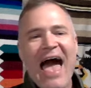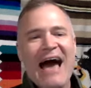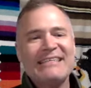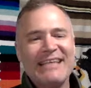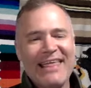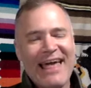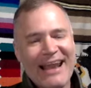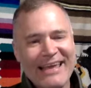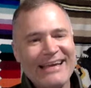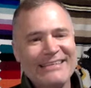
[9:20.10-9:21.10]
I say that
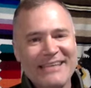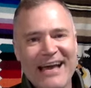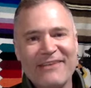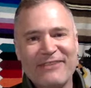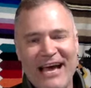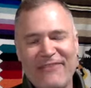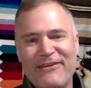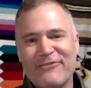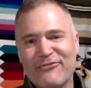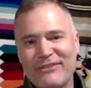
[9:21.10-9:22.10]
again as kind of
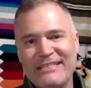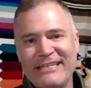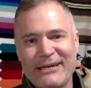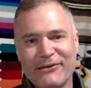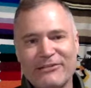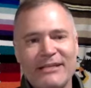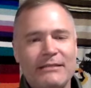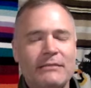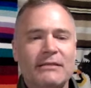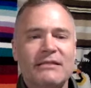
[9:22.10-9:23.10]
laughing through the tears. This
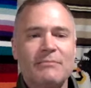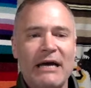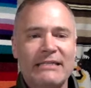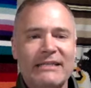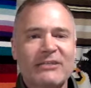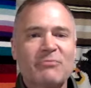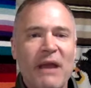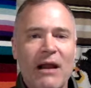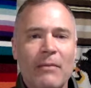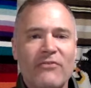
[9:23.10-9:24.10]
is as much an
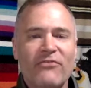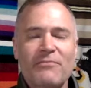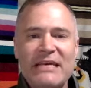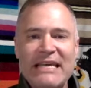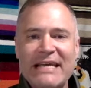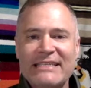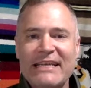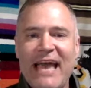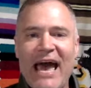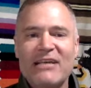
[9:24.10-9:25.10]
experiment for me as it
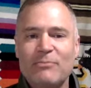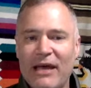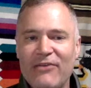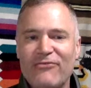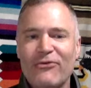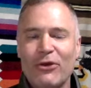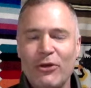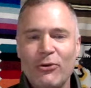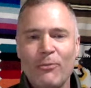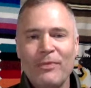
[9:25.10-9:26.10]
has been for
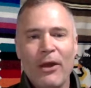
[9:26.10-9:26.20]
you.